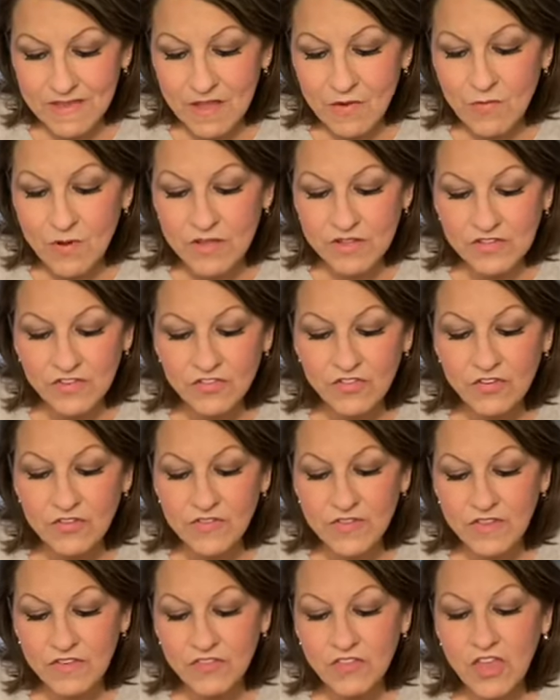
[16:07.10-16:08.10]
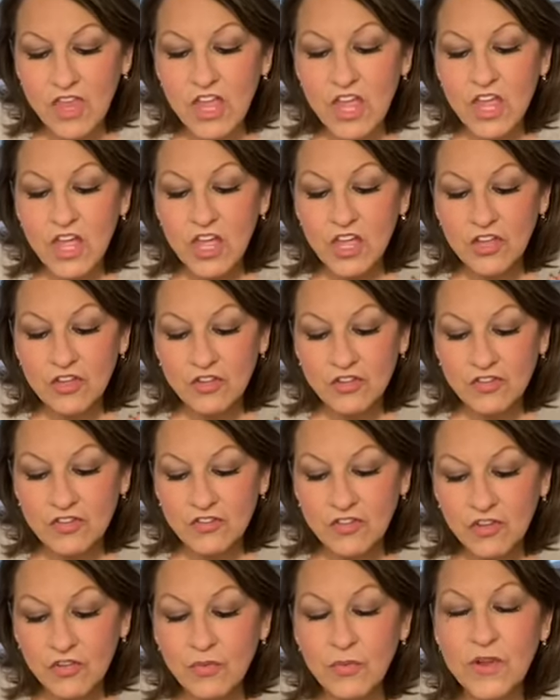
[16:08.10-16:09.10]
Well, let's do this.
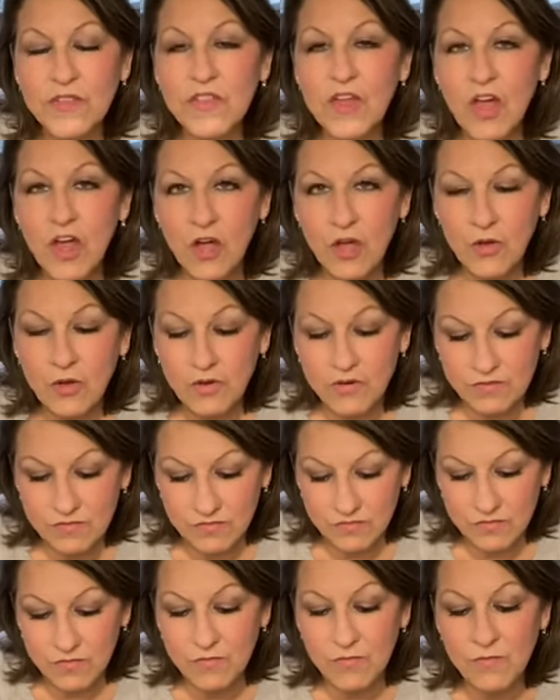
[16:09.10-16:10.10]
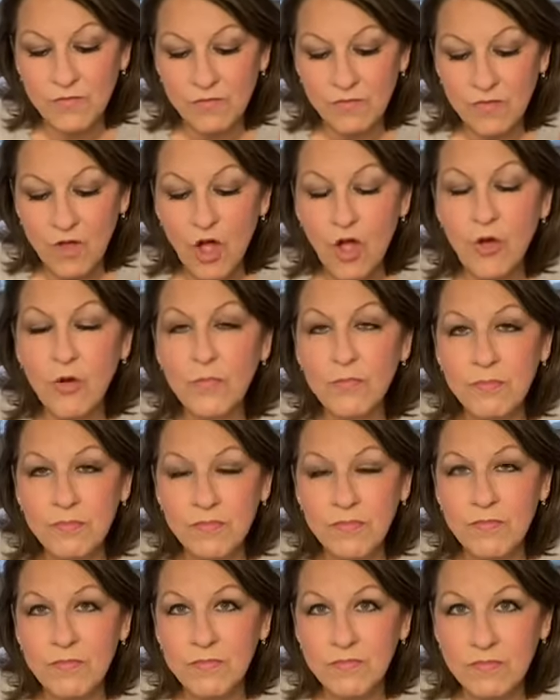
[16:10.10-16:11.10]
Just read the
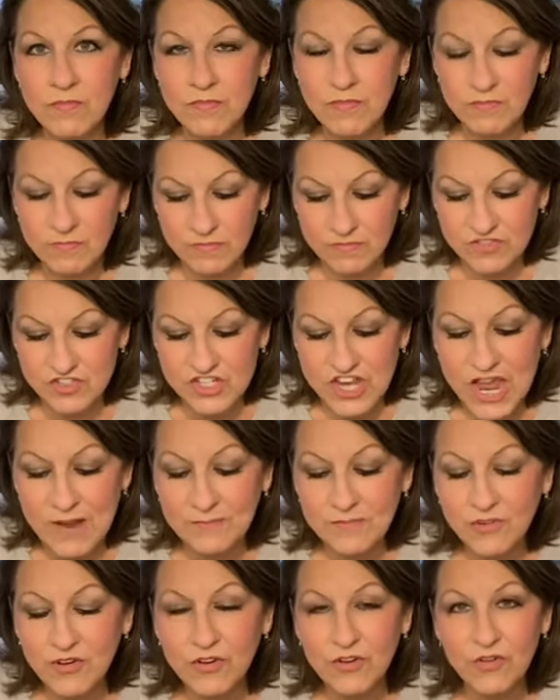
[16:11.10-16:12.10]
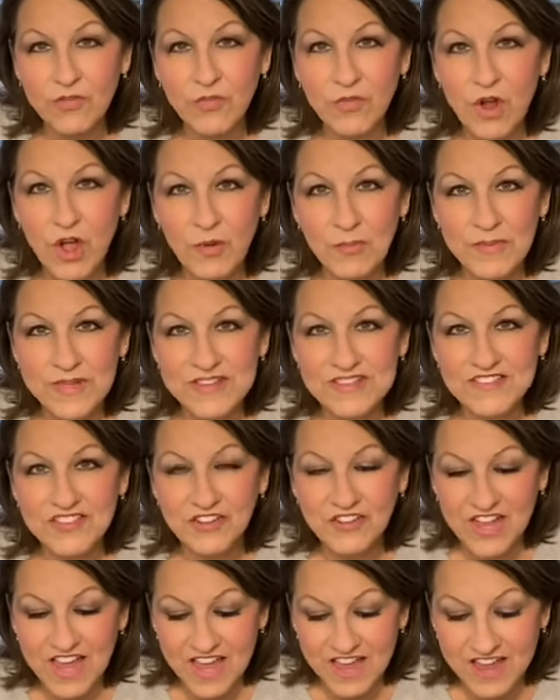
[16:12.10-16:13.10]
whole chapter of Romans,
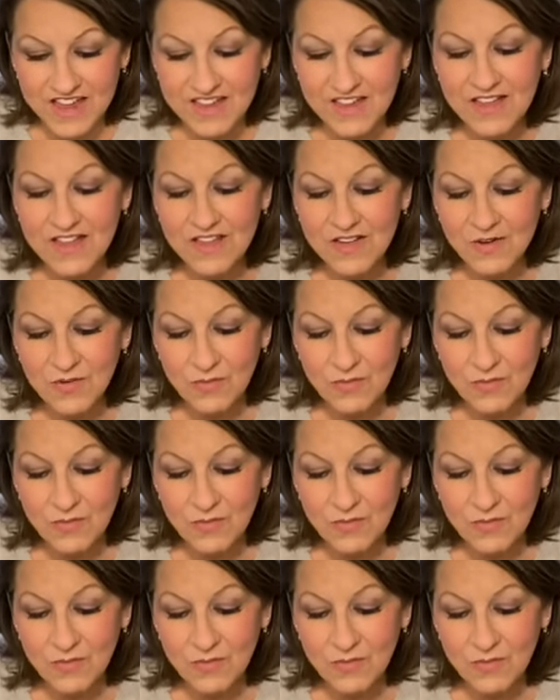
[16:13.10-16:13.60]
okay?